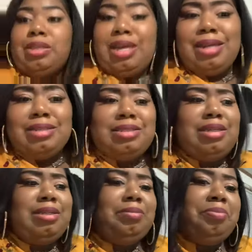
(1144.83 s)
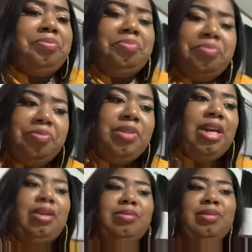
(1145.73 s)
think that's it.
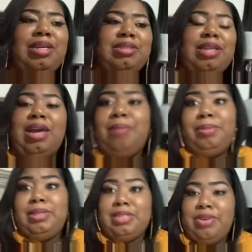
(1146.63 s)
Yeah, that completes